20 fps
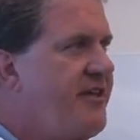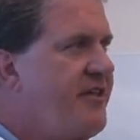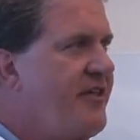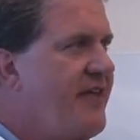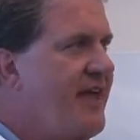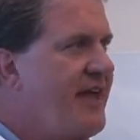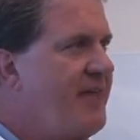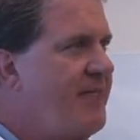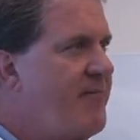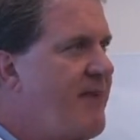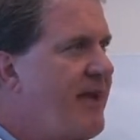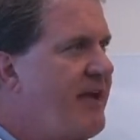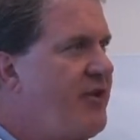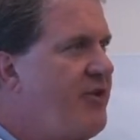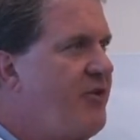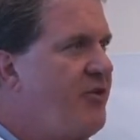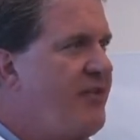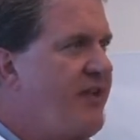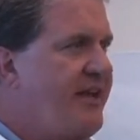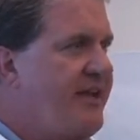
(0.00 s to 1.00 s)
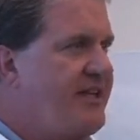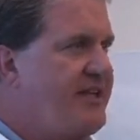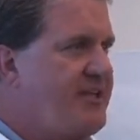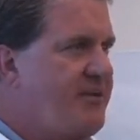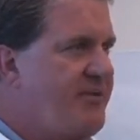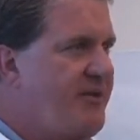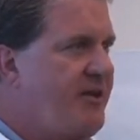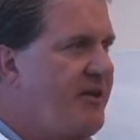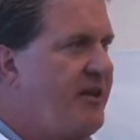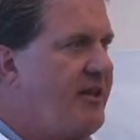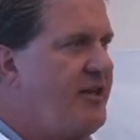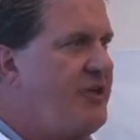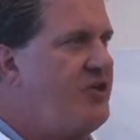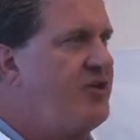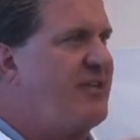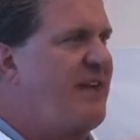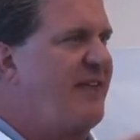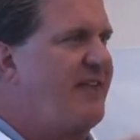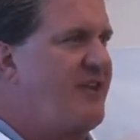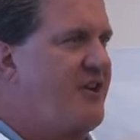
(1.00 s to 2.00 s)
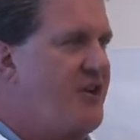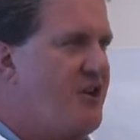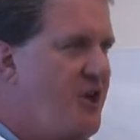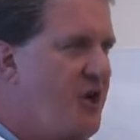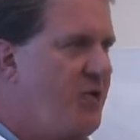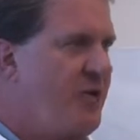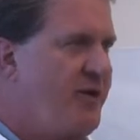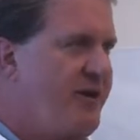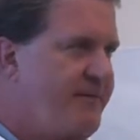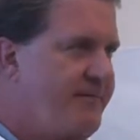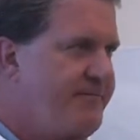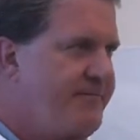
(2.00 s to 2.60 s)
that make you think instability. You just have to know it.